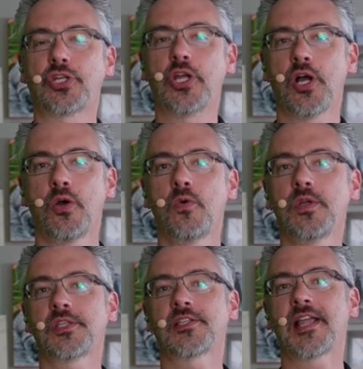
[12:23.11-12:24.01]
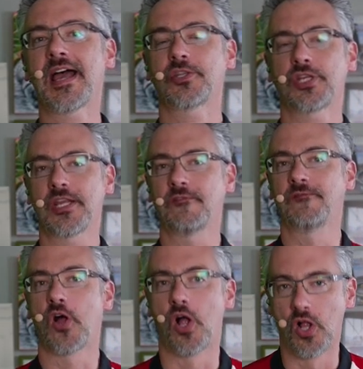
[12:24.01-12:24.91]
go slash
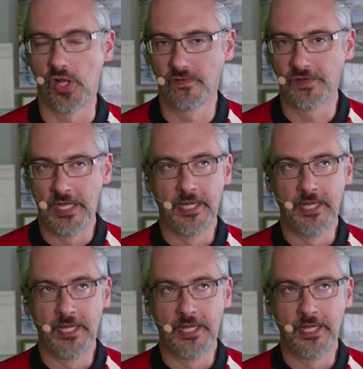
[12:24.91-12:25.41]
evolve.